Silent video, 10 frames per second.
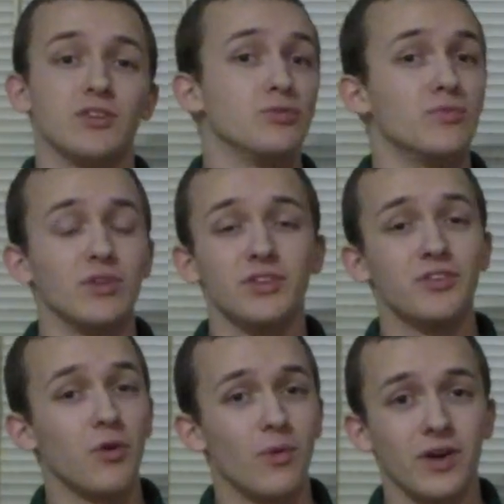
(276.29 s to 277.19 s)
and you really
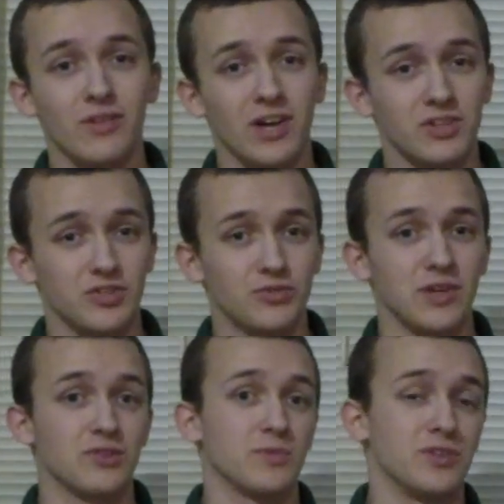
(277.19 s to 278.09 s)
don't want a lot of
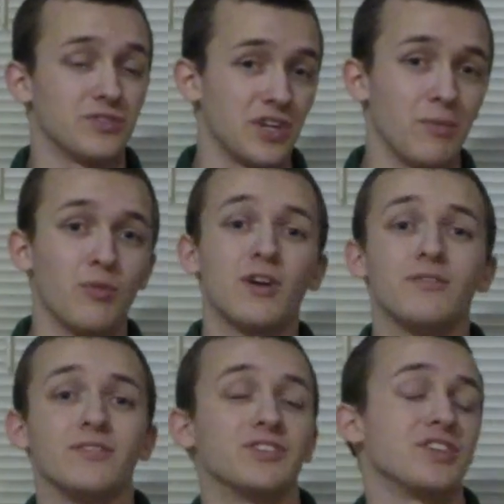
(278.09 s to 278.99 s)
stretch when you're
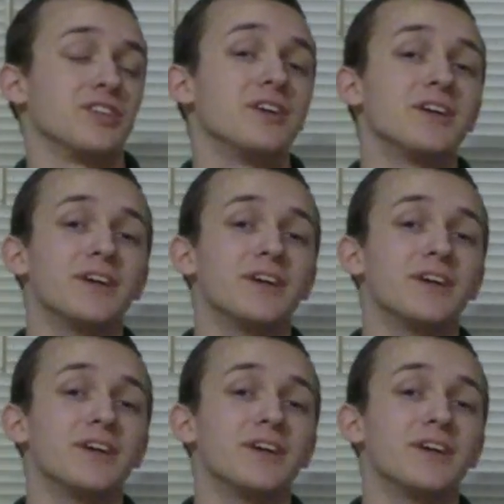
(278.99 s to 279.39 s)
topwater fishing.